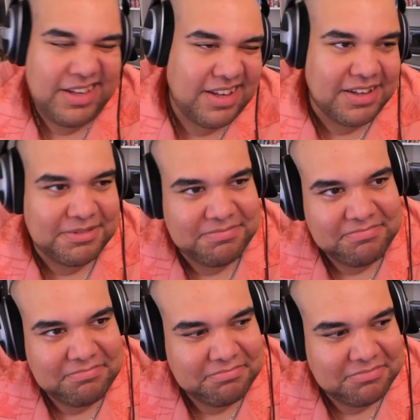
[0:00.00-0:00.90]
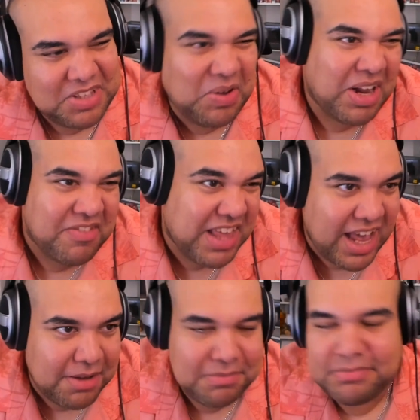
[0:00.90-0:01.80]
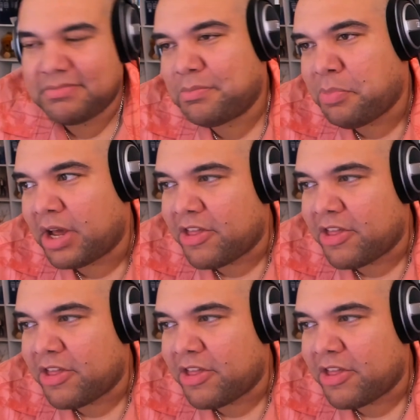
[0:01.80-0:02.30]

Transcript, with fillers: eh, don't love that but